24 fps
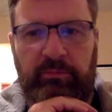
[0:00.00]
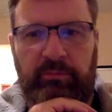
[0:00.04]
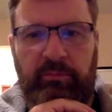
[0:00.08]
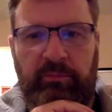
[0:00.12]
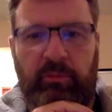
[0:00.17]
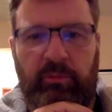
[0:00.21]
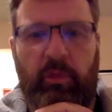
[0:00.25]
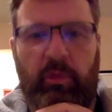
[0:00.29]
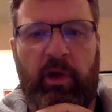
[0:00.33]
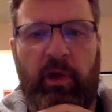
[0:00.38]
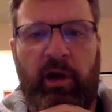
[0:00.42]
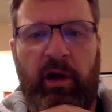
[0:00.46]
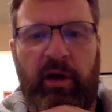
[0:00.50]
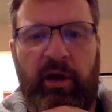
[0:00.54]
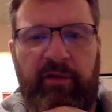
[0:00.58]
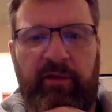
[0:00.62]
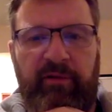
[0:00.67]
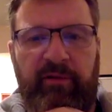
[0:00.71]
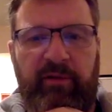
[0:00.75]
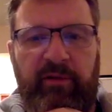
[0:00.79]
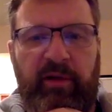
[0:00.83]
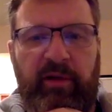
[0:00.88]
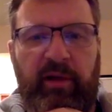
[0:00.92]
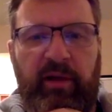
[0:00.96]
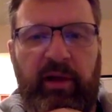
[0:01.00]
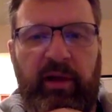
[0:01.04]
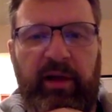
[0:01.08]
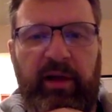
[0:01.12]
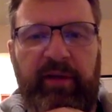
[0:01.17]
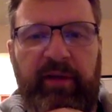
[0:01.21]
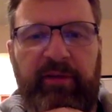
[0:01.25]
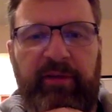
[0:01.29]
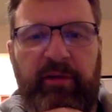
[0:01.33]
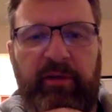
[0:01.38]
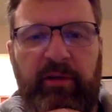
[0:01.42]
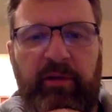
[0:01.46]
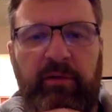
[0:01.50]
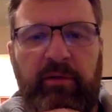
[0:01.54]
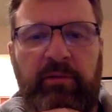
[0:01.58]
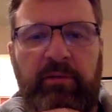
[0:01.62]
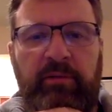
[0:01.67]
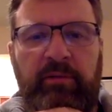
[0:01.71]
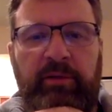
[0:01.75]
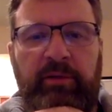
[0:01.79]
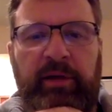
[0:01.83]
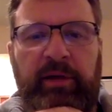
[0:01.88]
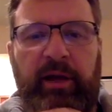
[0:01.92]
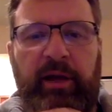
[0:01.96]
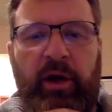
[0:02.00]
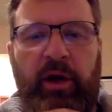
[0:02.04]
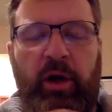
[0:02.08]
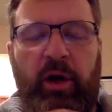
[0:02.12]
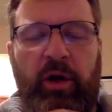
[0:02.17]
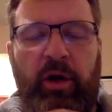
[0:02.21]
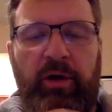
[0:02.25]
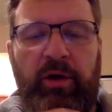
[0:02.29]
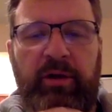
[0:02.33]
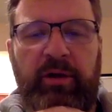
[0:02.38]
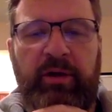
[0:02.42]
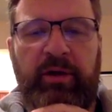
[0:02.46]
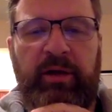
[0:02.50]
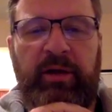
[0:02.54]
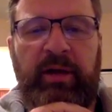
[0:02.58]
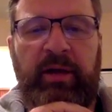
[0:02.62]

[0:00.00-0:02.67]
run off of a cliff or get hurt.